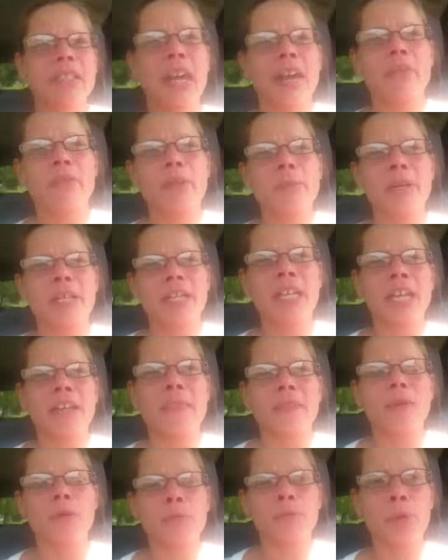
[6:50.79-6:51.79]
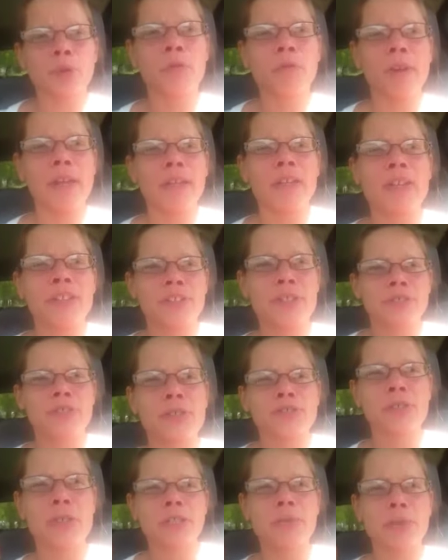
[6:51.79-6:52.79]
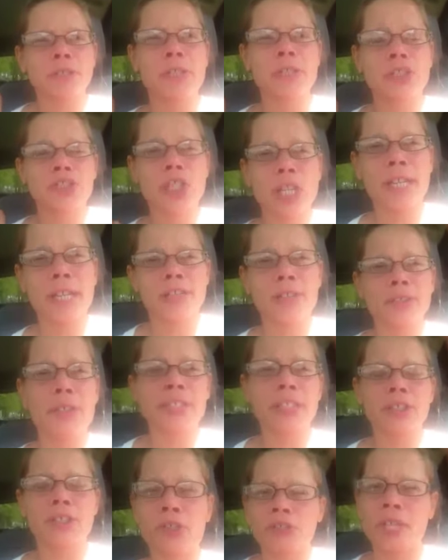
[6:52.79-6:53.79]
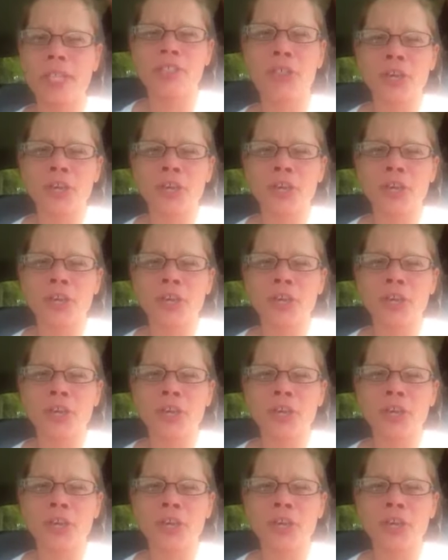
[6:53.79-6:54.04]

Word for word: everybody on the Proof Weight Loss Surgery Works channel did a great